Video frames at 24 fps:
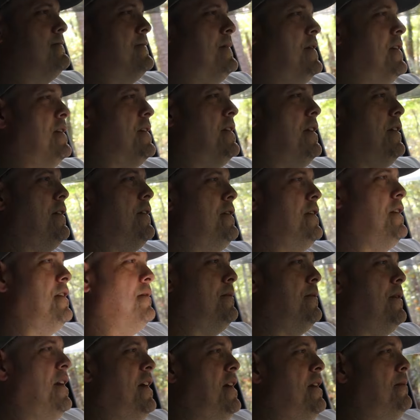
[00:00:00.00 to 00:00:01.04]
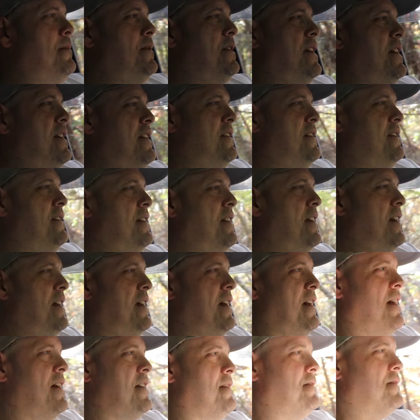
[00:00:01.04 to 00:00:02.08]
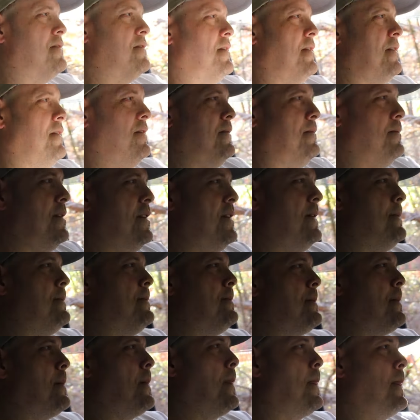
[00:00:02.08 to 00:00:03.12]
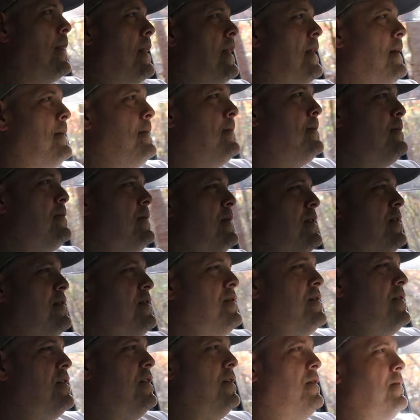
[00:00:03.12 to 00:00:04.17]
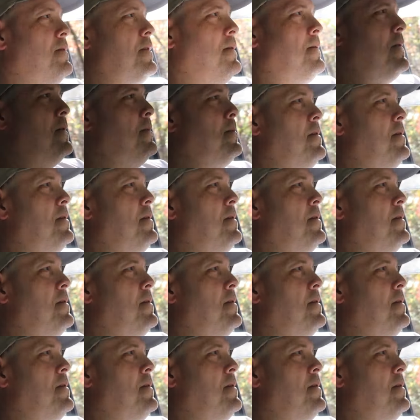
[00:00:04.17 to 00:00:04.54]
could have gone another way, but I said, yeah, I'll just go this way. She goes, well, if you're